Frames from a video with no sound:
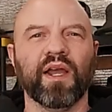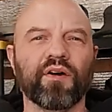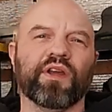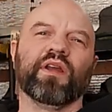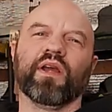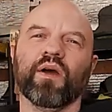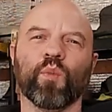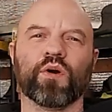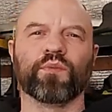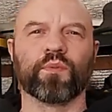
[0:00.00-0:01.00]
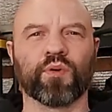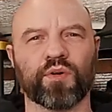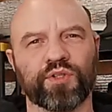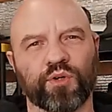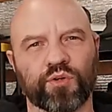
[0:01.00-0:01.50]
Howdy, and welcome to
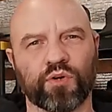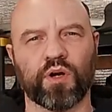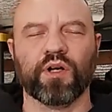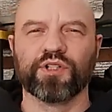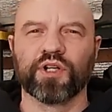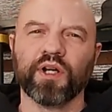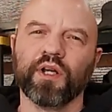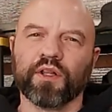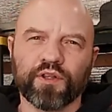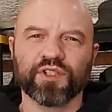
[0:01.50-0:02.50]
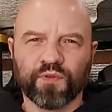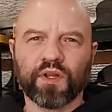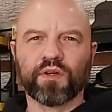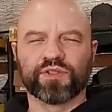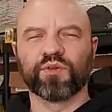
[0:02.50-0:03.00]
Broken Tool Garage. This
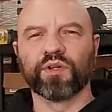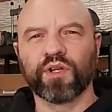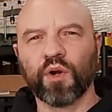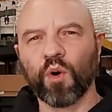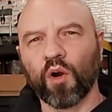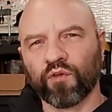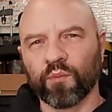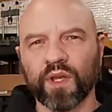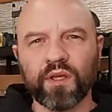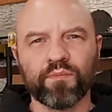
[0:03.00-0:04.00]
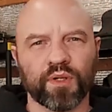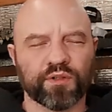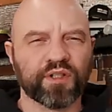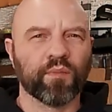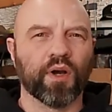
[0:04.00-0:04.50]
video is going to go over me
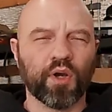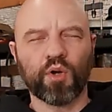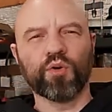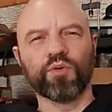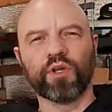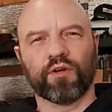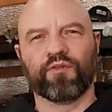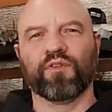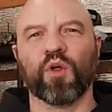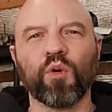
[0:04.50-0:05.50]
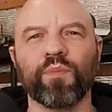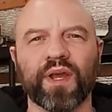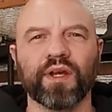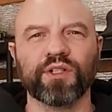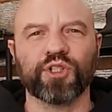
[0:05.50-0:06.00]
building my own flow
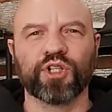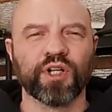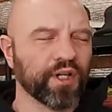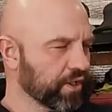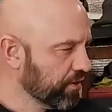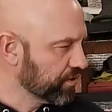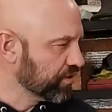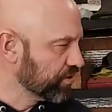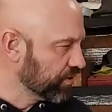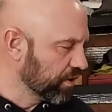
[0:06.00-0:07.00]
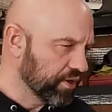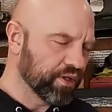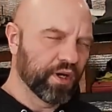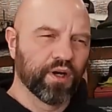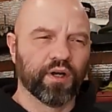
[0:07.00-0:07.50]
bench. This is
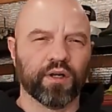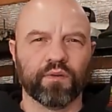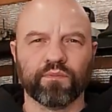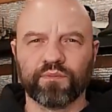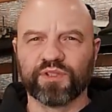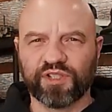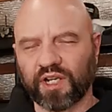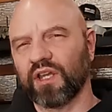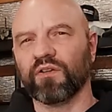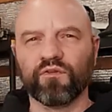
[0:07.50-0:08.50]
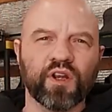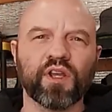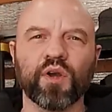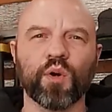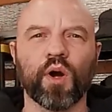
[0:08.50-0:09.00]
the uh, second
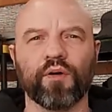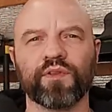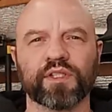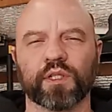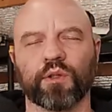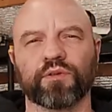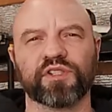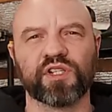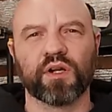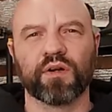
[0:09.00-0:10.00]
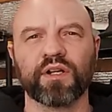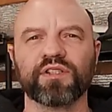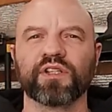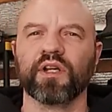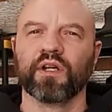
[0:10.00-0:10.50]
video of this little
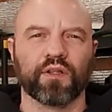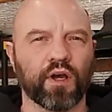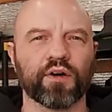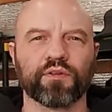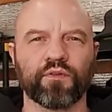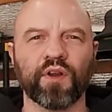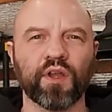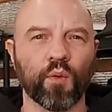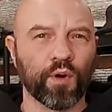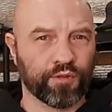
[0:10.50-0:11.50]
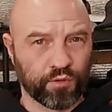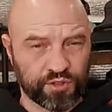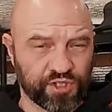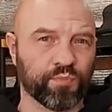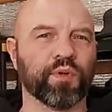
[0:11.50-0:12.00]
series. The other video went
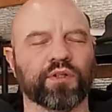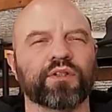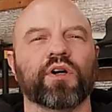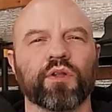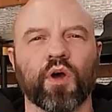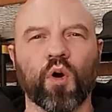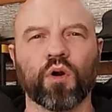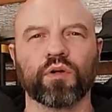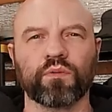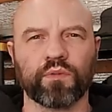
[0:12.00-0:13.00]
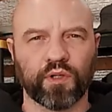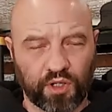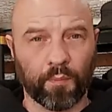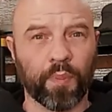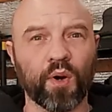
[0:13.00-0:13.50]
through just building all the hard
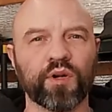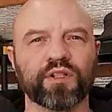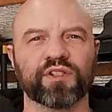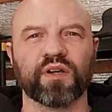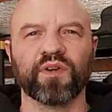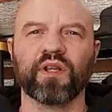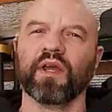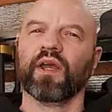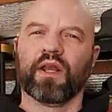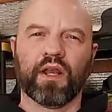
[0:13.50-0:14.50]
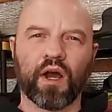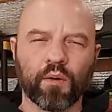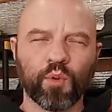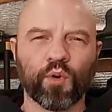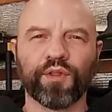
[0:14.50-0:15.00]
components of it. Now
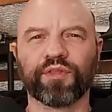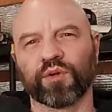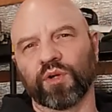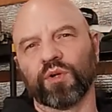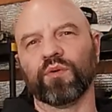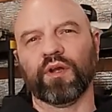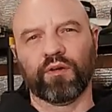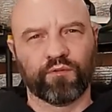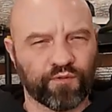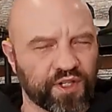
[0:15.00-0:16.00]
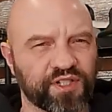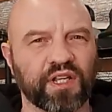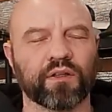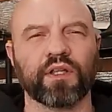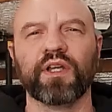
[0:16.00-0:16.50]
I'm going through and
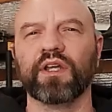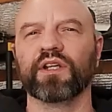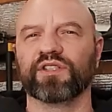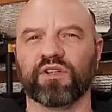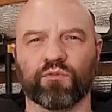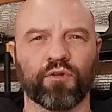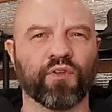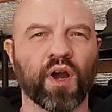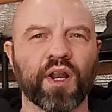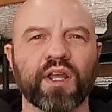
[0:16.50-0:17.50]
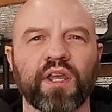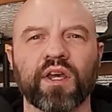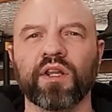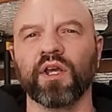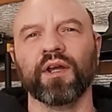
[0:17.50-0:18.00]
fixing leaks and refining
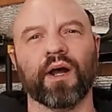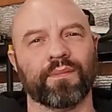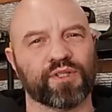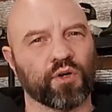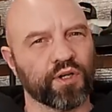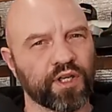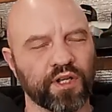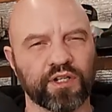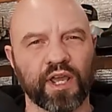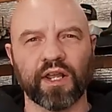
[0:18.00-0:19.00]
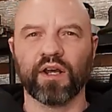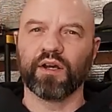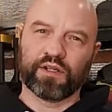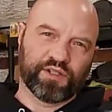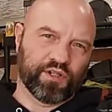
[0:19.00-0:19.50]
it. I'm starting to get data.
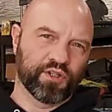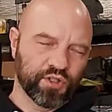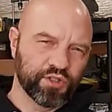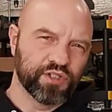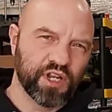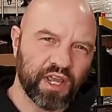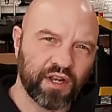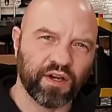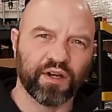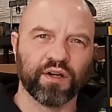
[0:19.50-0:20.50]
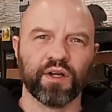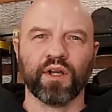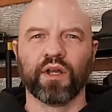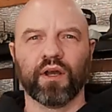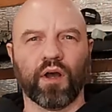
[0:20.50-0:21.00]
It's a good data.
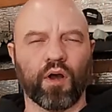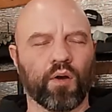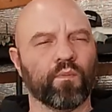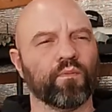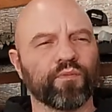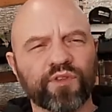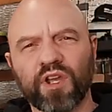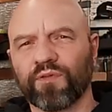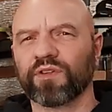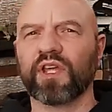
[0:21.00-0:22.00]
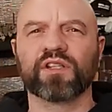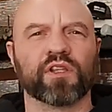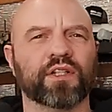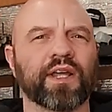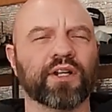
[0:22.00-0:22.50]
Uh, different things
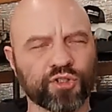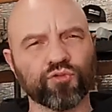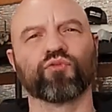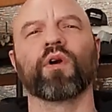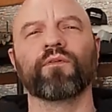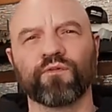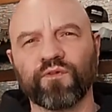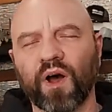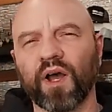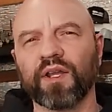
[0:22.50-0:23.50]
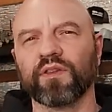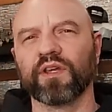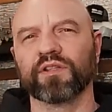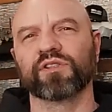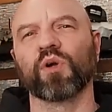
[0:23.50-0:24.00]
like that to refine
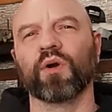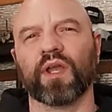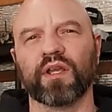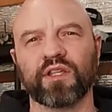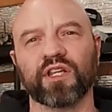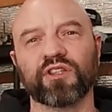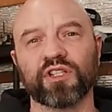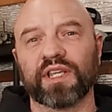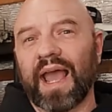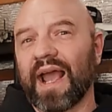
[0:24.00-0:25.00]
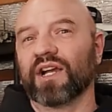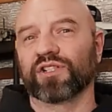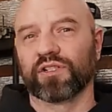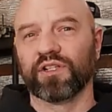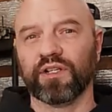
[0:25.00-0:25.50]
this so I can get this
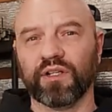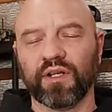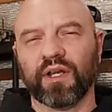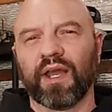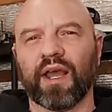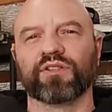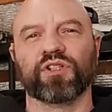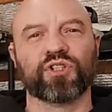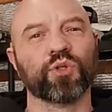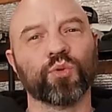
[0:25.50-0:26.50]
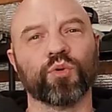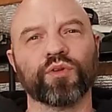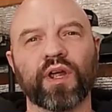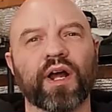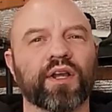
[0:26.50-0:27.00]
actually as a
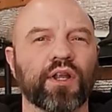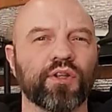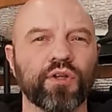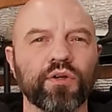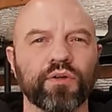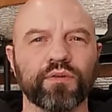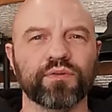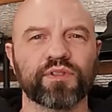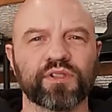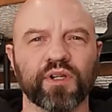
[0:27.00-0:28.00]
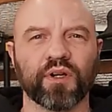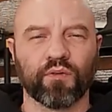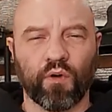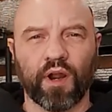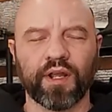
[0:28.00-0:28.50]
tool that I can use
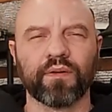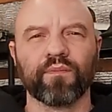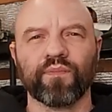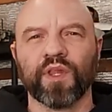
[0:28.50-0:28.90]
right?